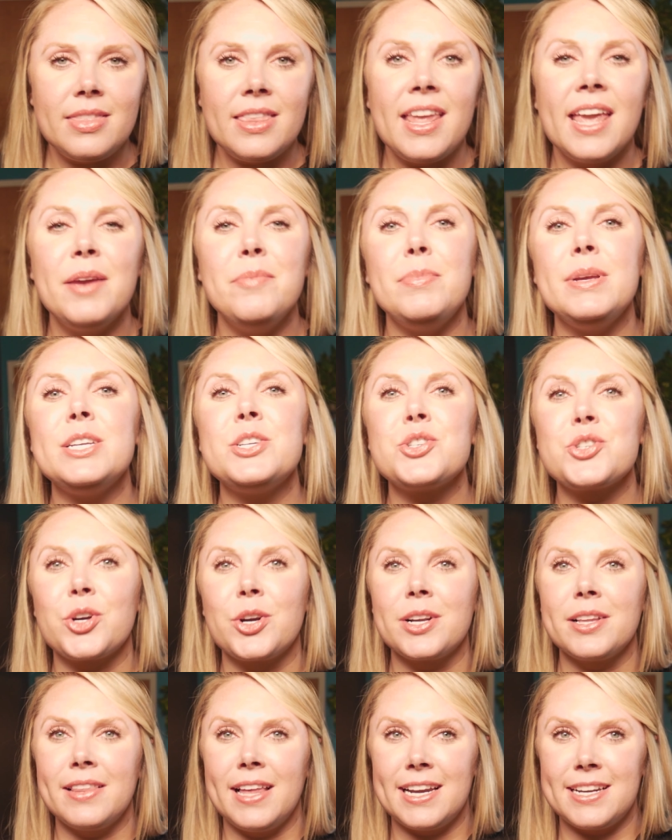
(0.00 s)
And be sure
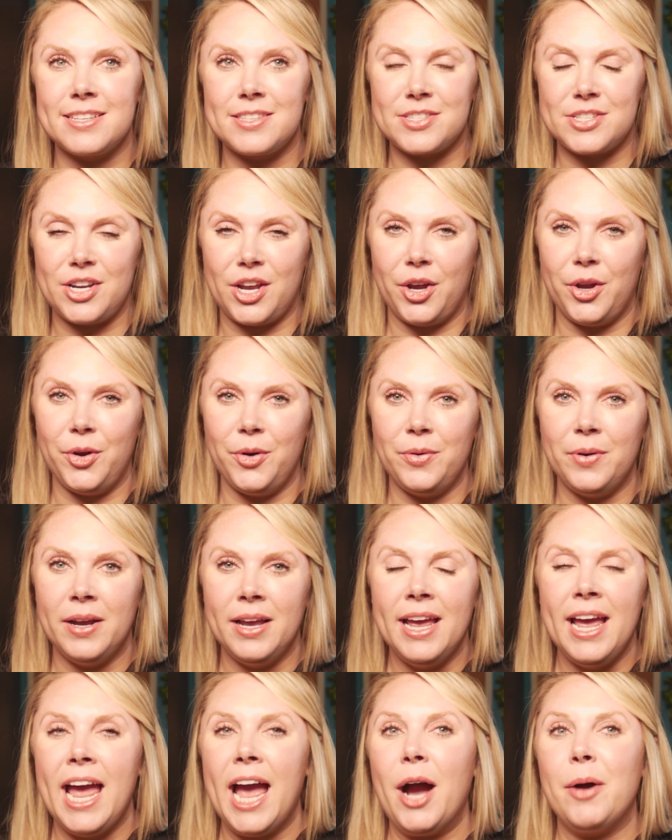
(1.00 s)
to let us know
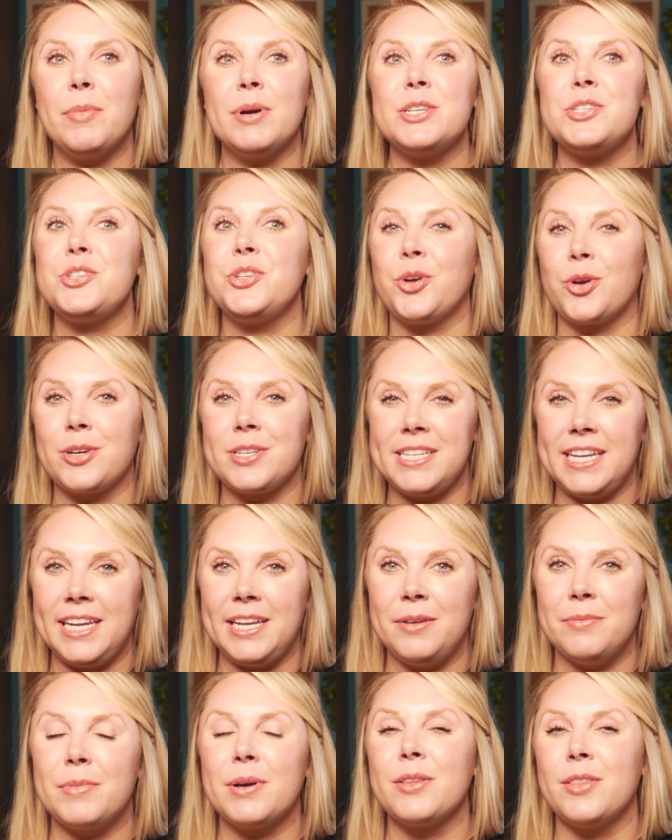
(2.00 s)
how much your
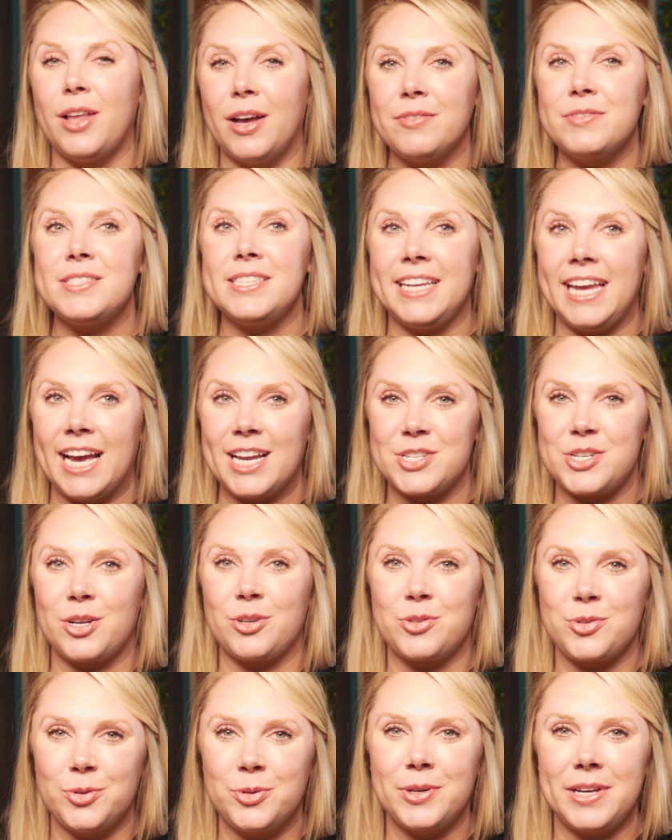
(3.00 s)
team loves the Agile
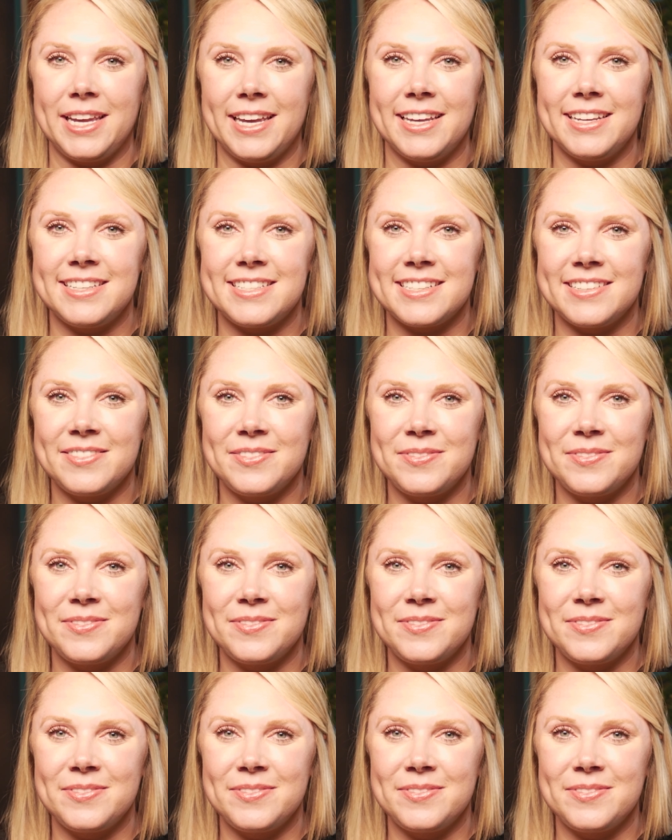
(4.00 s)
Toolkit.